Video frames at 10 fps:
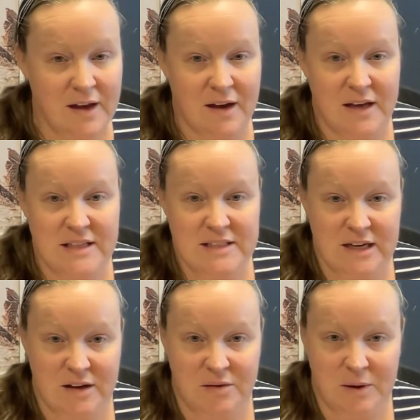It's
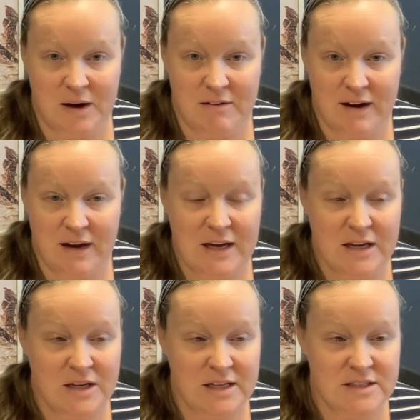January.
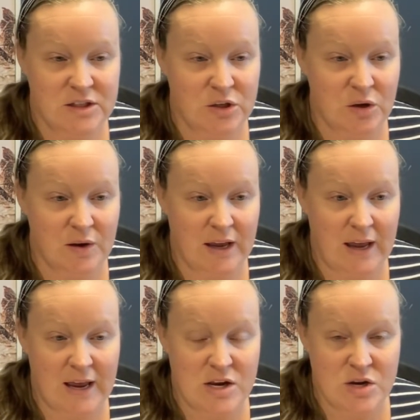It's a new
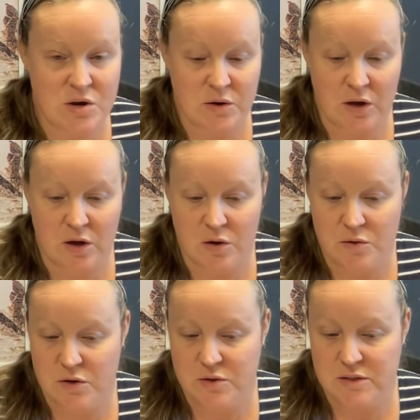year, new you,
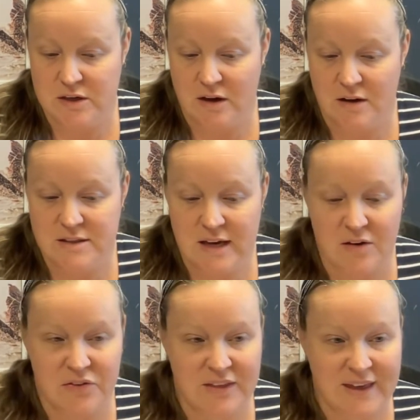new start, health
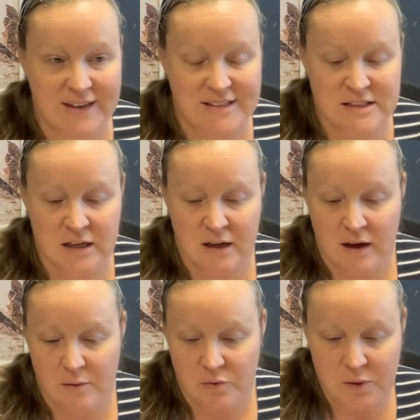kicks.
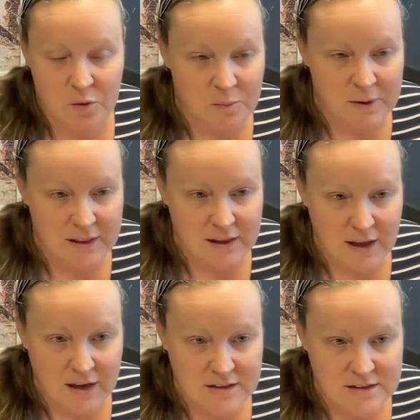We've all been
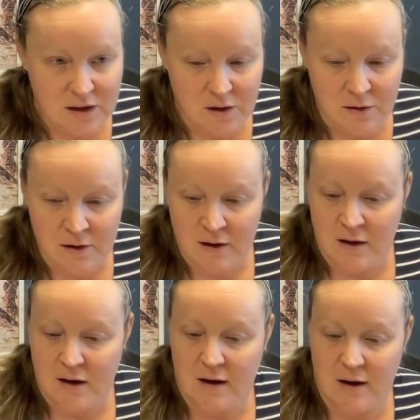there. So
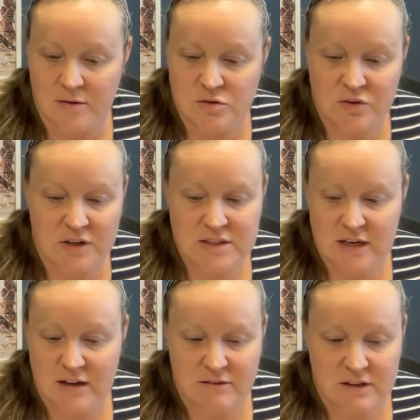by
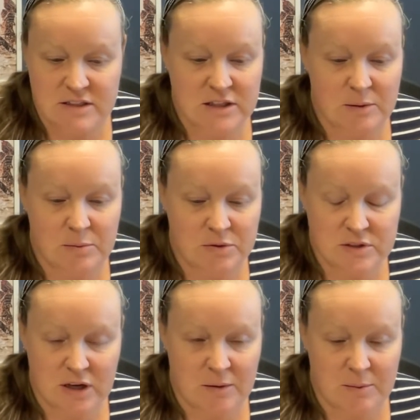January, sober
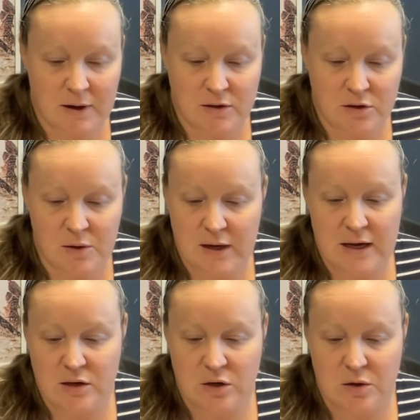October, new year,
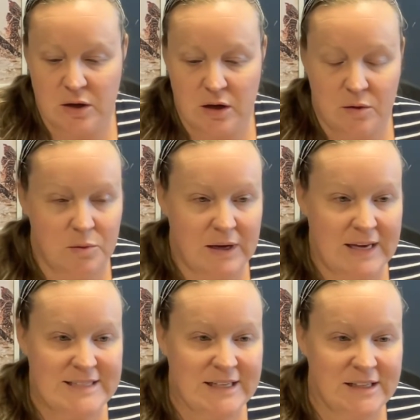new you,
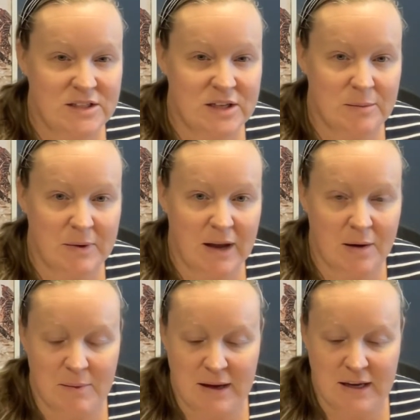hitting the gym now,
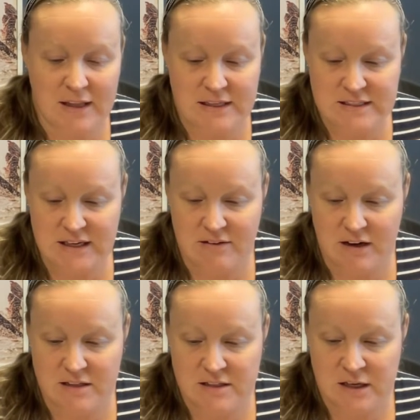making it
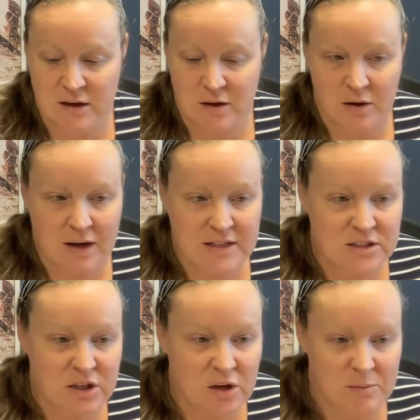serious. As
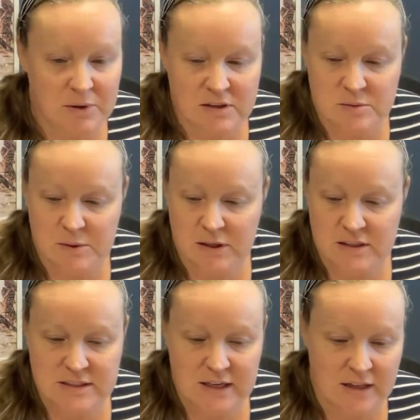humans, we
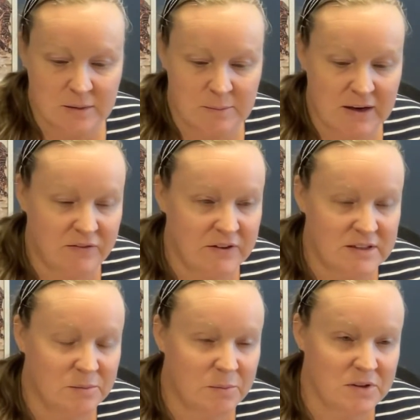understand the benefits of
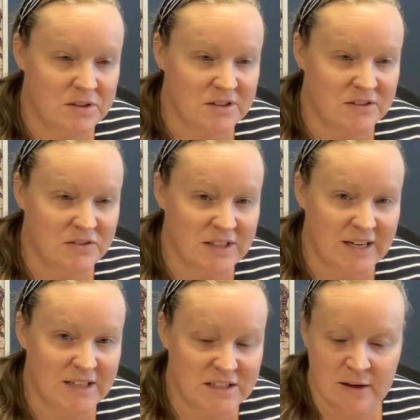positive
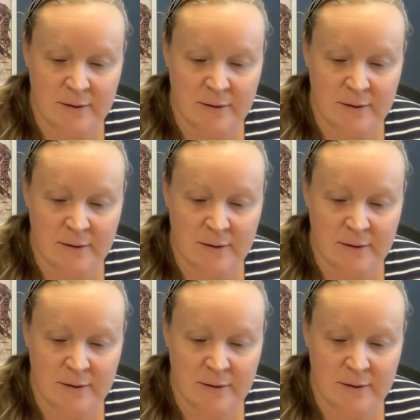changes.